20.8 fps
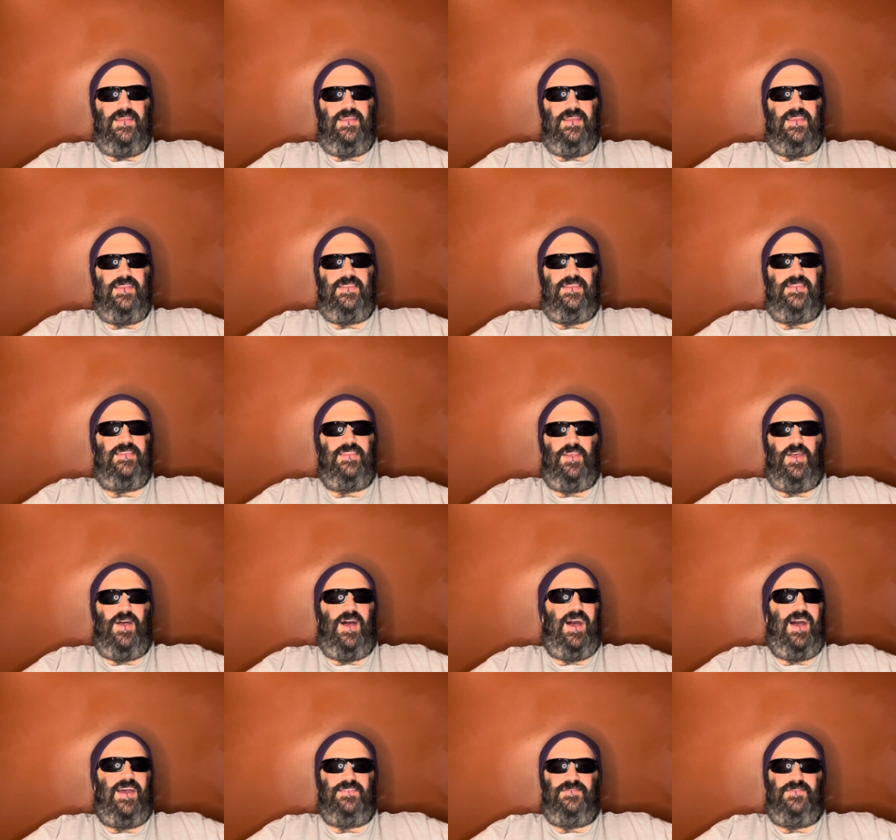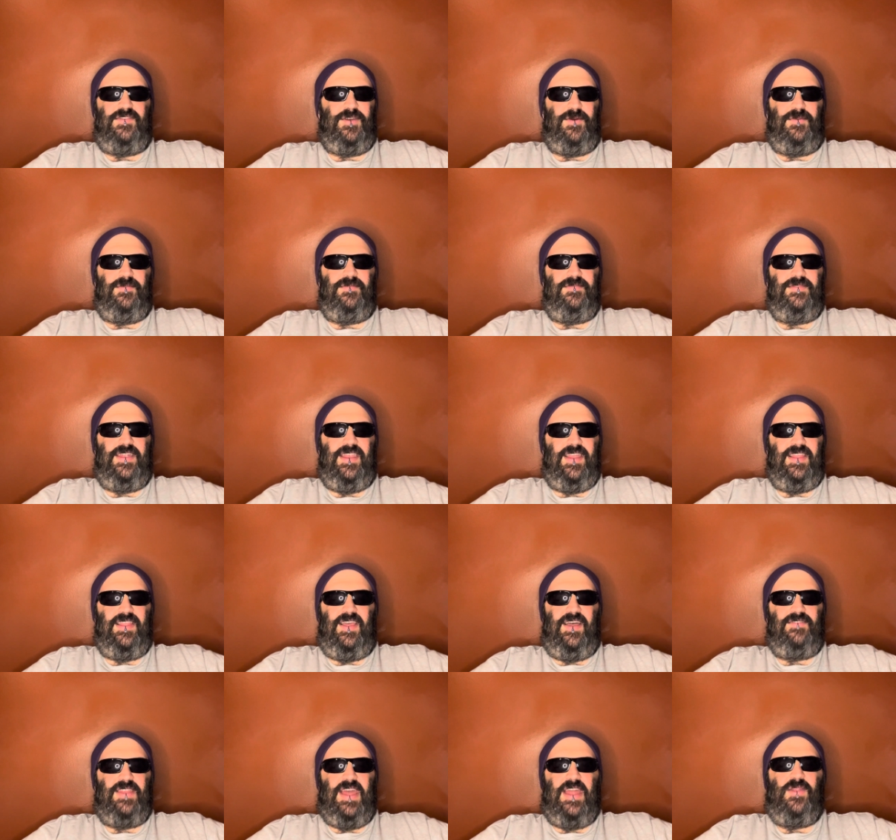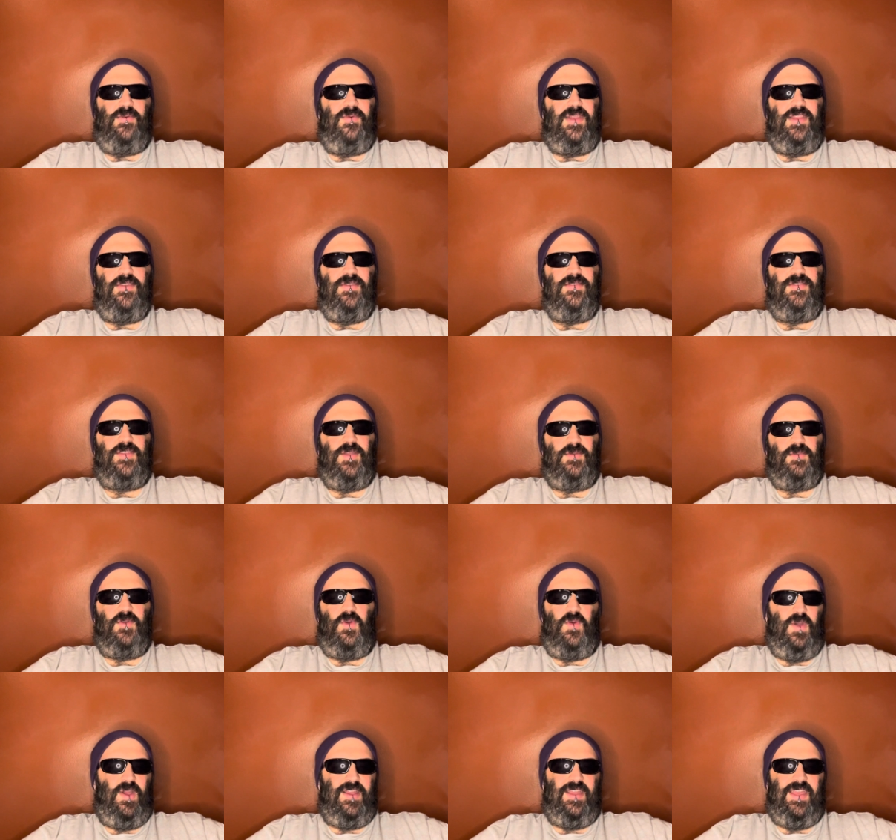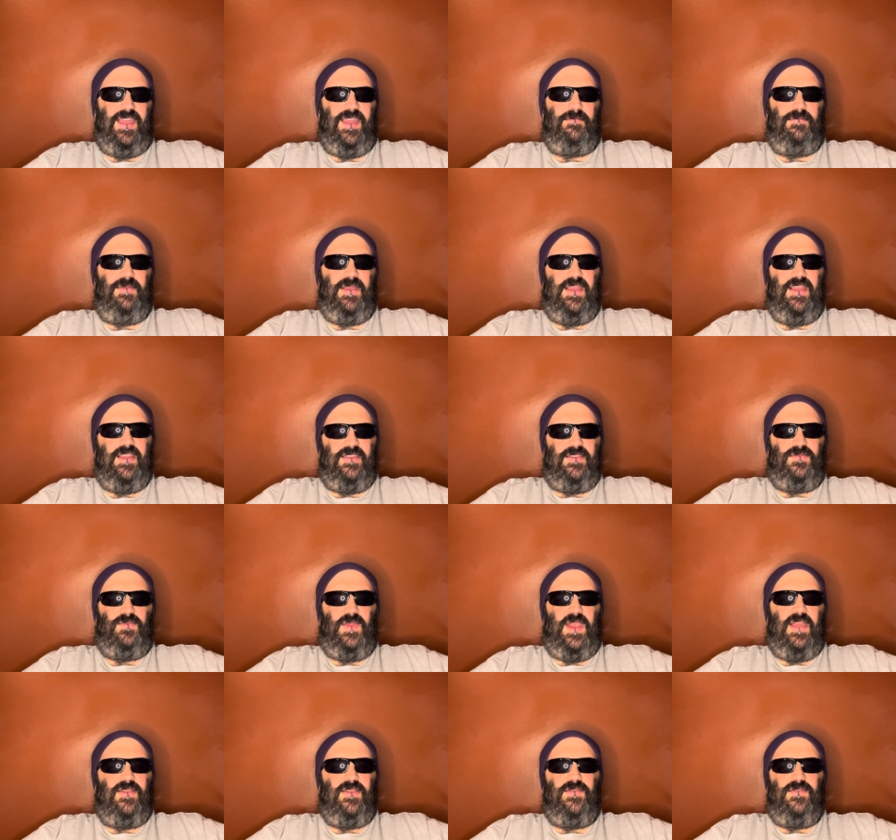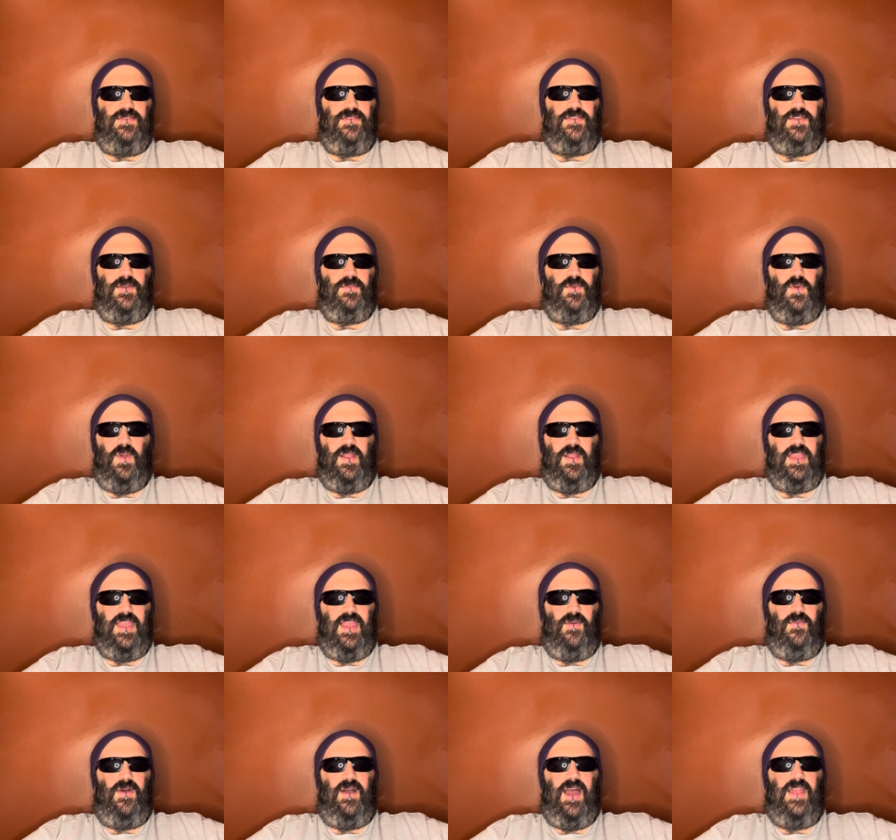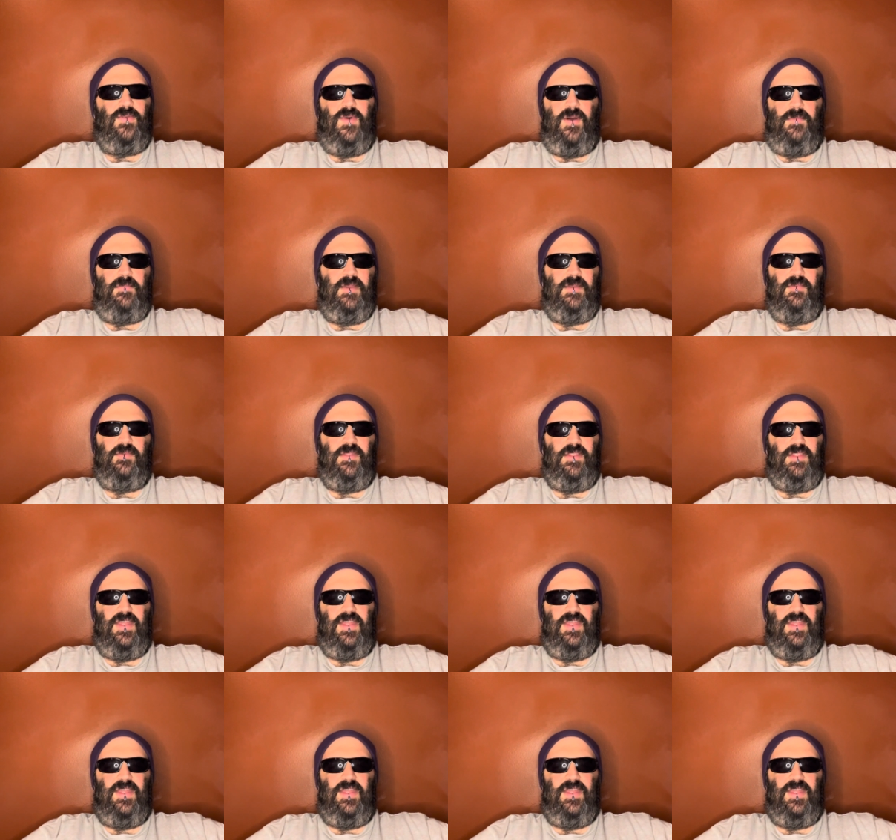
this is a little odd film that I love. I don't want to use term quirky because when I use the term quirky, I, want, I don't want people to